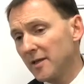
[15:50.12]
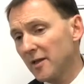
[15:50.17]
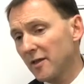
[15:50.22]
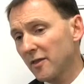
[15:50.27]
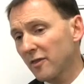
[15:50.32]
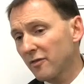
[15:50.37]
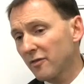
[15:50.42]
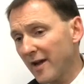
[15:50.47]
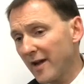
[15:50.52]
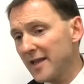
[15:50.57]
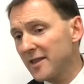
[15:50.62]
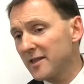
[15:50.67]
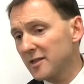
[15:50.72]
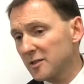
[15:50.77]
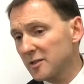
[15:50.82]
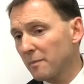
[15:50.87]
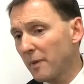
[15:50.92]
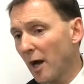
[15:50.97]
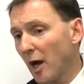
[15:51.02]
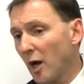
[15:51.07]
the threat
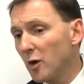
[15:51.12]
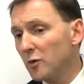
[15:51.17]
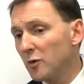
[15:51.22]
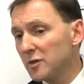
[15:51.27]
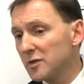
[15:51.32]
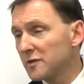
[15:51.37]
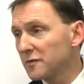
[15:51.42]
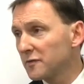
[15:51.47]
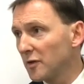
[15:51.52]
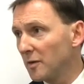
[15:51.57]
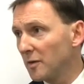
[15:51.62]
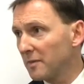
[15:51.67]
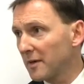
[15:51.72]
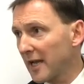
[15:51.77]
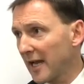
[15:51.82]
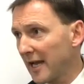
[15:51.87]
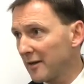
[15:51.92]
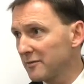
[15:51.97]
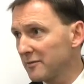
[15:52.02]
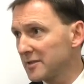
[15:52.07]
that's posed from
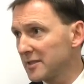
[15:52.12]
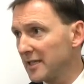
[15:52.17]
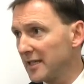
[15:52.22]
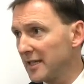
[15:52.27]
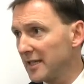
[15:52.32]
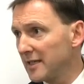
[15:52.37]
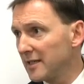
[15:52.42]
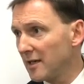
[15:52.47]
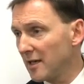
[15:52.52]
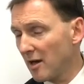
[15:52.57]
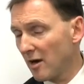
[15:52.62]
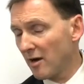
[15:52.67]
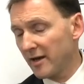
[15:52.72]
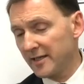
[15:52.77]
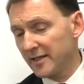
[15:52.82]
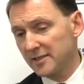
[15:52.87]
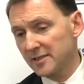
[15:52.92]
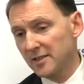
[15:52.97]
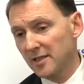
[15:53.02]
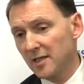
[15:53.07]
county
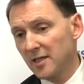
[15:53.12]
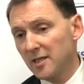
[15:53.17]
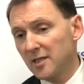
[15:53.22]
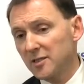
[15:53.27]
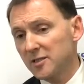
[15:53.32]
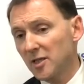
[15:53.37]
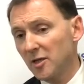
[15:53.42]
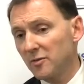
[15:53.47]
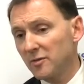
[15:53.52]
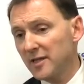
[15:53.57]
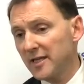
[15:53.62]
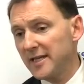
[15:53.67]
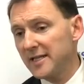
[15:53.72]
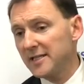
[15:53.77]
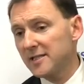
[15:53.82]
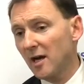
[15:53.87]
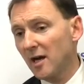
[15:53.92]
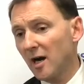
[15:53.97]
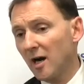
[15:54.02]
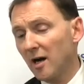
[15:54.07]
lines. So
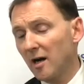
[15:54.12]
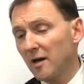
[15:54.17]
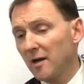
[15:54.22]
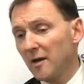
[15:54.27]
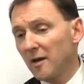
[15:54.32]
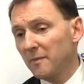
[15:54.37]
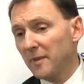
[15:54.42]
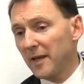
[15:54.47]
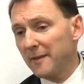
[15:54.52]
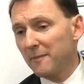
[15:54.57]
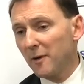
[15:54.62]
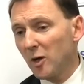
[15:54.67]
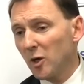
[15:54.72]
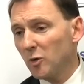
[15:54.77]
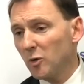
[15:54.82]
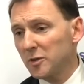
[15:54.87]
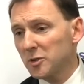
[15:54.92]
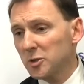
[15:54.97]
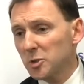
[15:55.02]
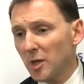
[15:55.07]
these are people
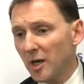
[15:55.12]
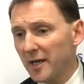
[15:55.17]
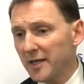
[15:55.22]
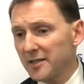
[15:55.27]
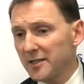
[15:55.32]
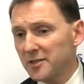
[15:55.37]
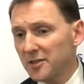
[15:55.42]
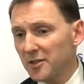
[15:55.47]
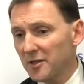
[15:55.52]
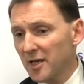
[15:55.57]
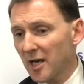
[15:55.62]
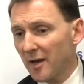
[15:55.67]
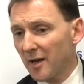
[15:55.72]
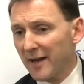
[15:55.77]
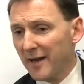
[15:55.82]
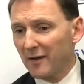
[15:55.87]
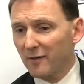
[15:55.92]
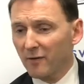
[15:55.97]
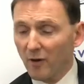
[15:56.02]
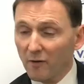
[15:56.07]
who are trying to come
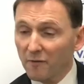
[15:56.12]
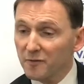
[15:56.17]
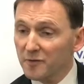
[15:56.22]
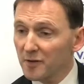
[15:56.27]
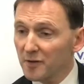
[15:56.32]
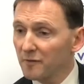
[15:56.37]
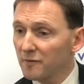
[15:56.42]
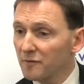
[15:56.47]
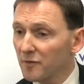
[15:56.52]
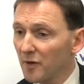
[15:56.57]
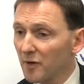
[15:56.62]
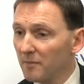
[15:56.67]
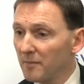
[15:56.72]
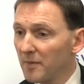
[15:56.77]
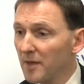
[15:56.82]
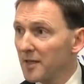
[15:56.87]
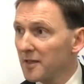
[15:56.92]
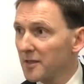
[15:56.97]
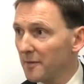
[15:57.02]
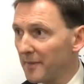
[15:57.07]
out often from
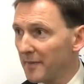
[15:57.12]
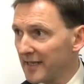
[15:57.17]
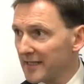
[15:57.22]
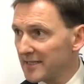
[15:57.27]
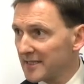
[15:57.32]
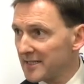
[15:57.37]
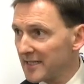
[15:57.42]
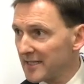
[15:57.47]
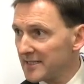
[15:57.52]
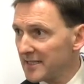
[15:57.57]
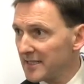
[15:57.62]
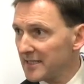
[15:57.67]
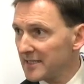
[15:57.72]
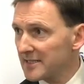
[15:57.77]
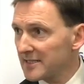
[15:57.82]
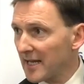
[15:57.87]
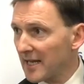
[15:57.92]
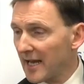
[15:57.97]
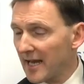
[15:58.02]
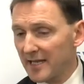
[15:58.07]
the bigger
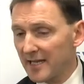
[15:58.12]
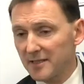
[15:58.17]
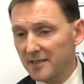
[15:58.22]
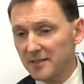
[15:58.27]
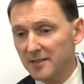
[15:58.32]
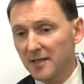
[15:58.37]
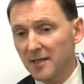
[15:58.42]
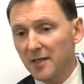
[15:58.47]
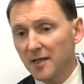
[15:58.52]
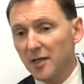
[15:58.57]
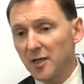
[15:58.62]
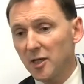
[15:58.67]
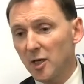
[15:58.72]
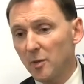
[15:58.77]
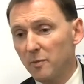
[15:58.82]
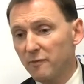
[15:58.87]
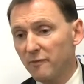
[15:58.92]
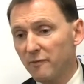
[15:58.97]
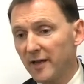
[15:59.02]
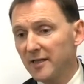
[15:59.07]
cities and you know
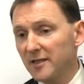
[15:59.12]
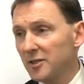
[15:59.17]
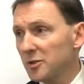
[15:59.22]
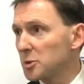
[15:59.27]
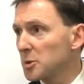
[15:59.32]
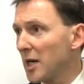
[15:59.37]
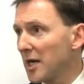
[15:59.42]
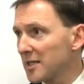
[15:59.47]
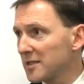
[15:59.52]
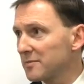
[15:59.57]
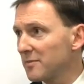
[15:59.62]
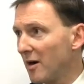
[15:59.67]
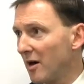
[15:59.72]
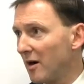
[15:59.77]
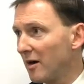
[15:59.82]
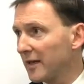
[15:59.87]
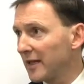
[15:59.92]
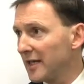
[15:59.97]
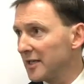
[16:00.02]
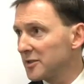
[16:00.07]
bring the drugs
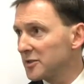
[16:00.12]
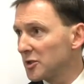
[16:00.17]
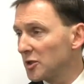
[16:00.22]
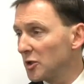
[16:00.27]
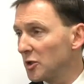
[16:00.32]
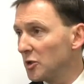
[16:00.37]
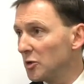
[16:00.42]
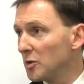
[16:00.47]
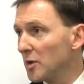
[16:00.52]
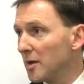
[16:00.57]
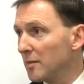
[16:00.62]
market to